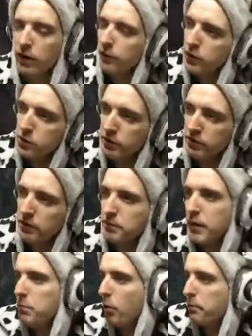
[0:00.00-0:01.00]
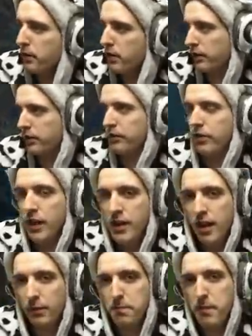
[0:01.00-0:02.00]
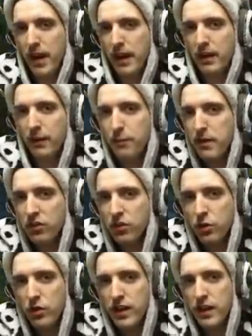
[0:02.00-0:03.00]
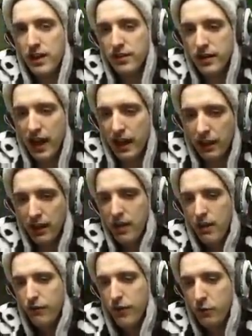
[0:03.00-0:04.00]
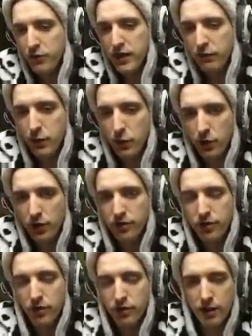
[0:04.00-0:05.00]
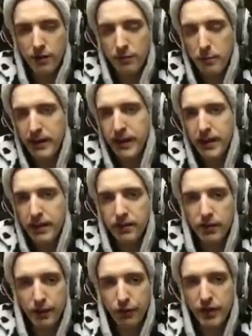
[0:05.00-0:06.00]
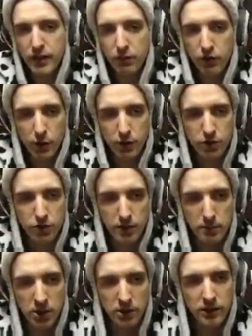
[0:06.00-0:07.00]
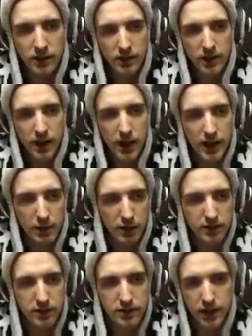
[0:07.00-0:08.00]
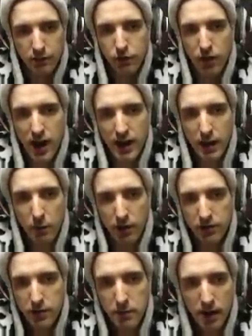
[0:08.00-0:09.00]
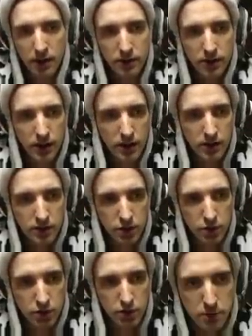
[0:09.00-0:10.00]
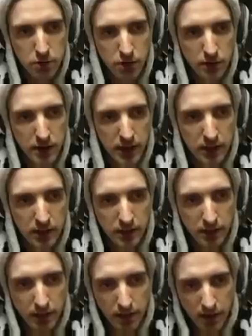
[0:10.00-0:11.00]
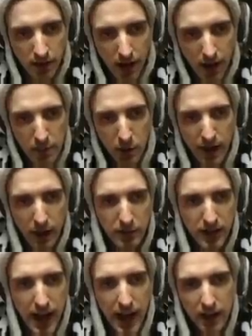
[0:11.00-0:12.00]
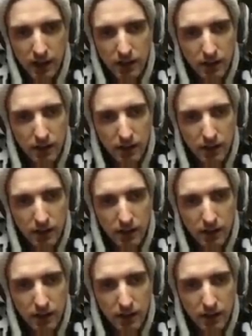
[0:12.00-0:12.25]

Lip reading: if you're doing something more productive. If my student is like 50 viewers, or sorry, if my kid is like 50 viewer streamer, and he wants to skip Friday once a month to do streaming, I'm okay with that.